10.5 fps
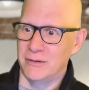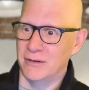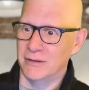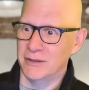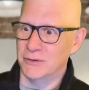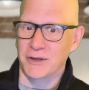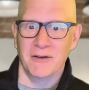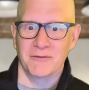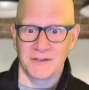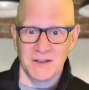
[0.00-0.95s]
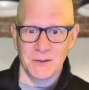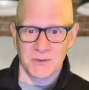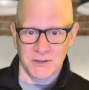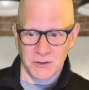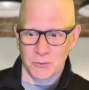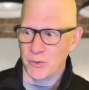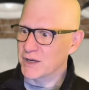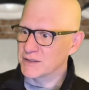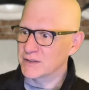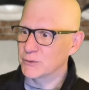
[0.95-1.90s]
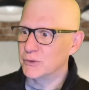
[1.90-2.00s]
you have teams in AWS
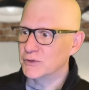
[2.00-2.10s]
that will